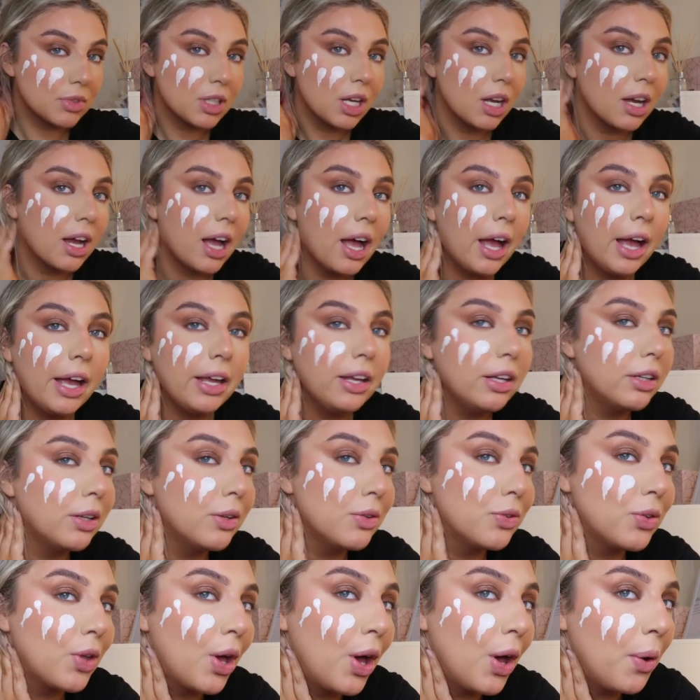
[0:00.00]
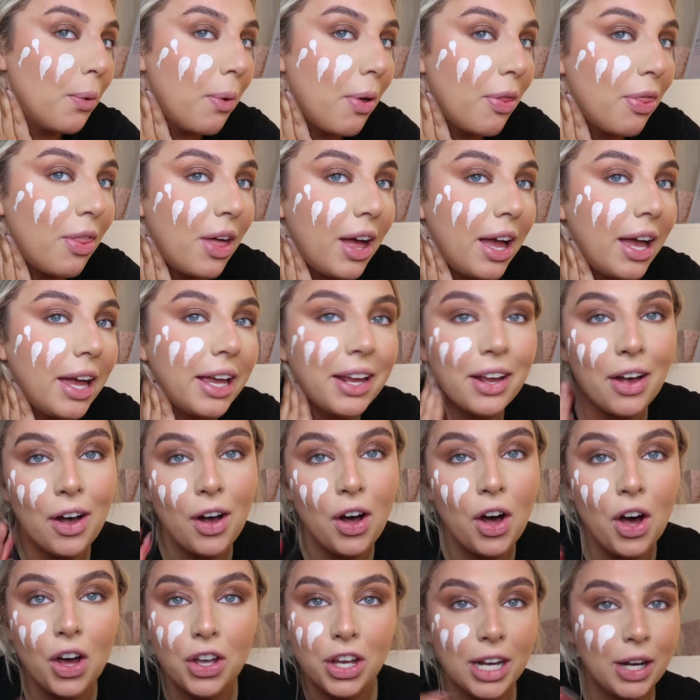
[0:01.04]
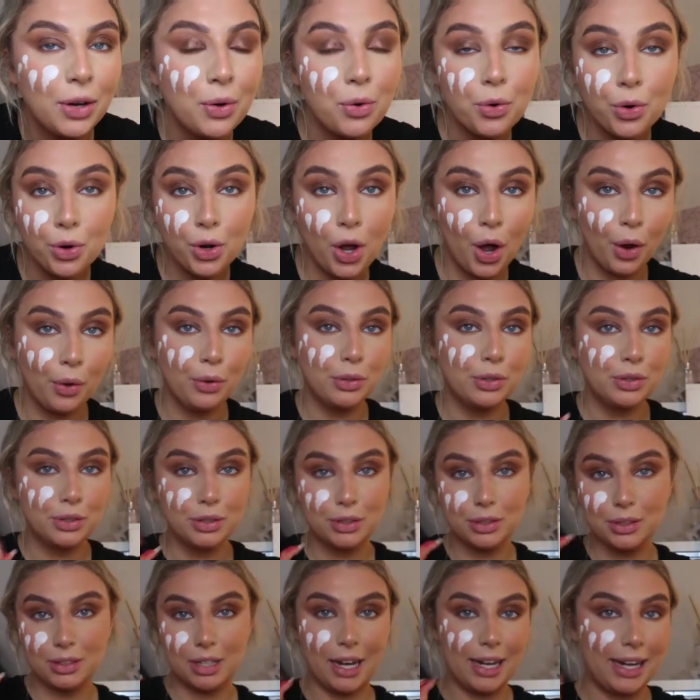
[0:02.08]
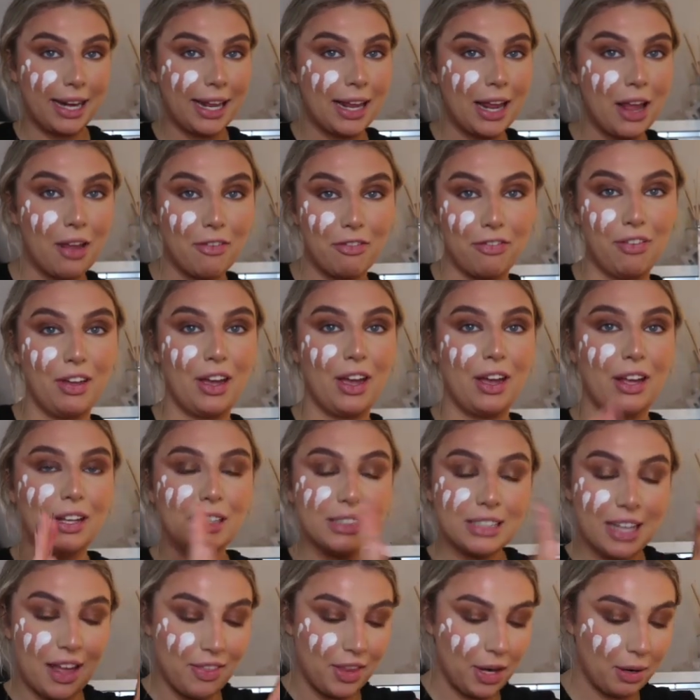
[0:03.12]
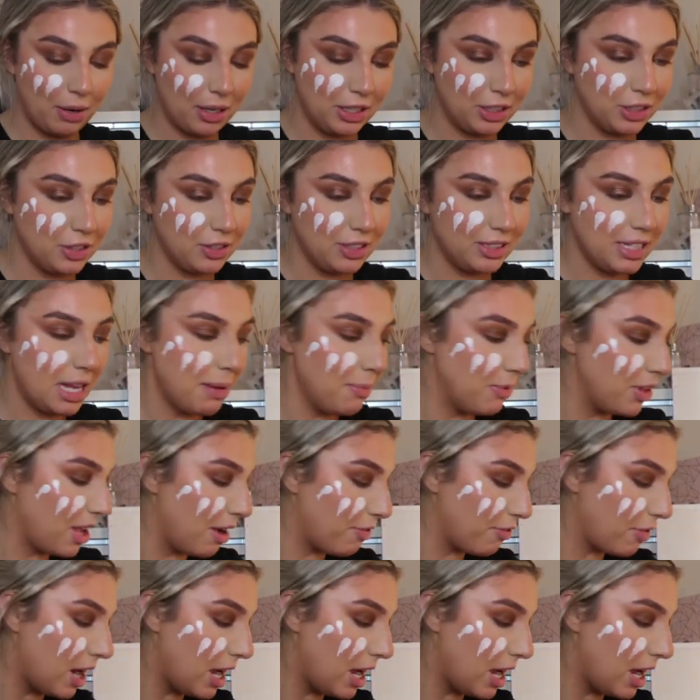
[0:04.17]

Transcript: Okay, so they are your little ghostly figures, and then I'm going to do the same with the other